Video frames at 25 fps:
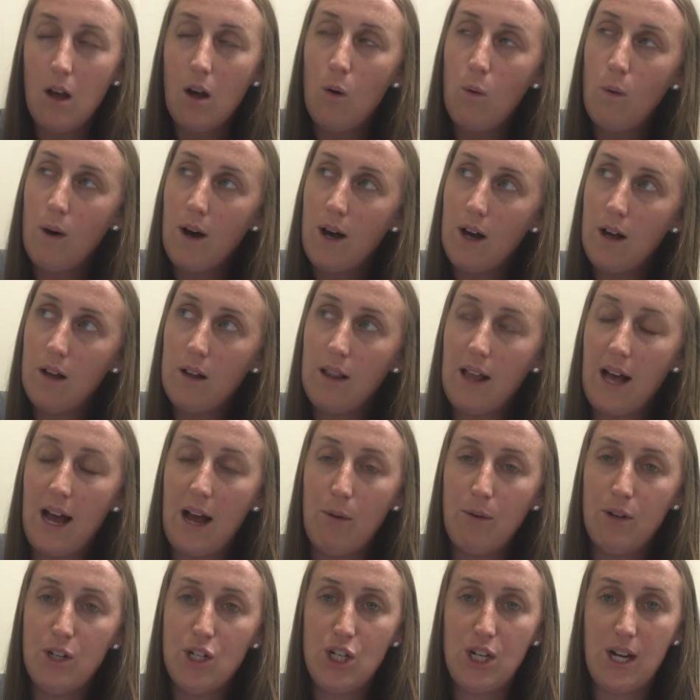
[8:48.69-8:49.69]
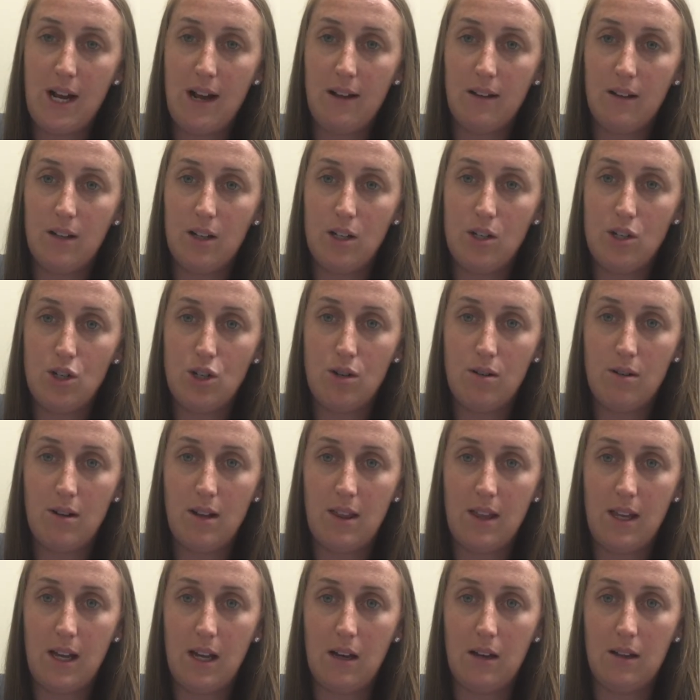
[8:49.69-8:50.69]
Well, I would challenge you to
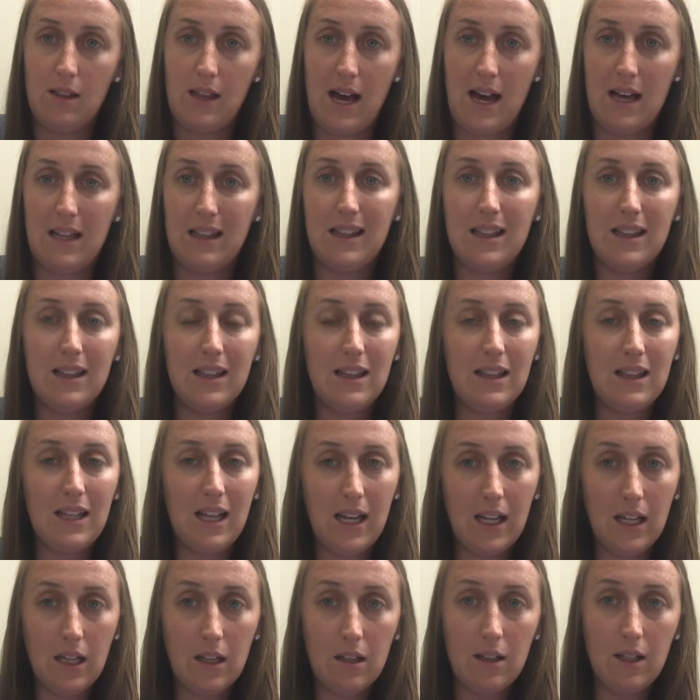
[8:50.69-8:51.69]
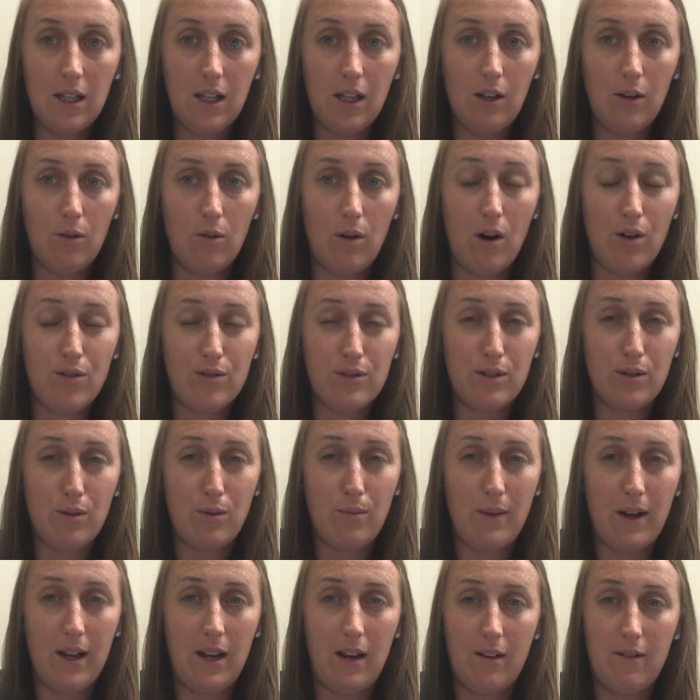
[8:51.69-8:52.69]
think that likely you also
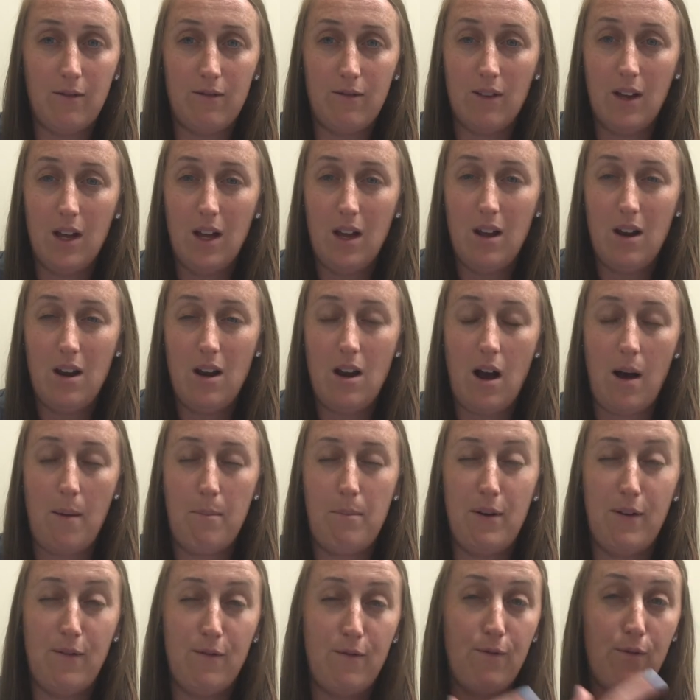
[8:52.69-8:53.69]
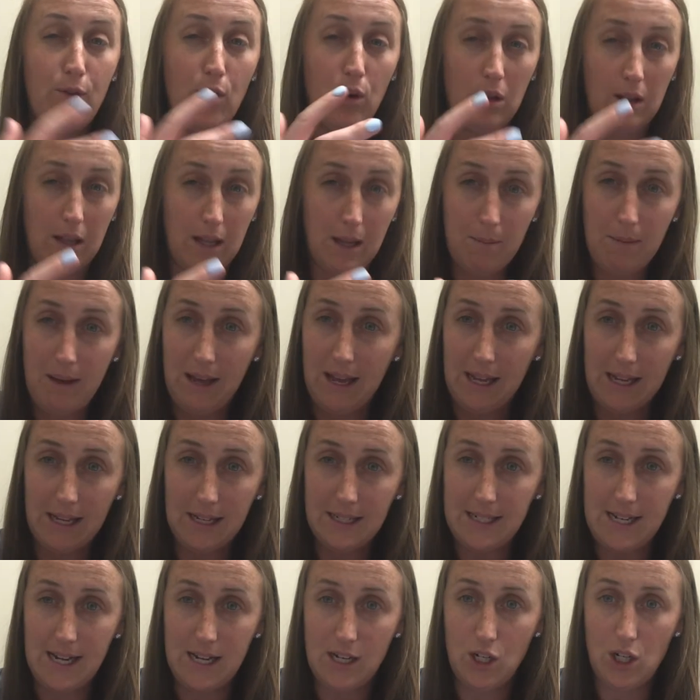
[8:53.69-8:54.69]
might have not been fully paying
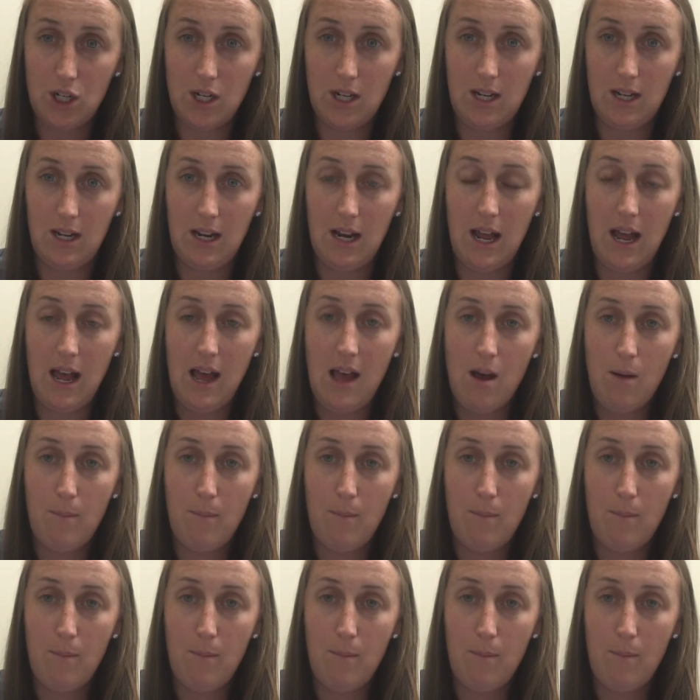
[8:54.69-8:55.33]
attention.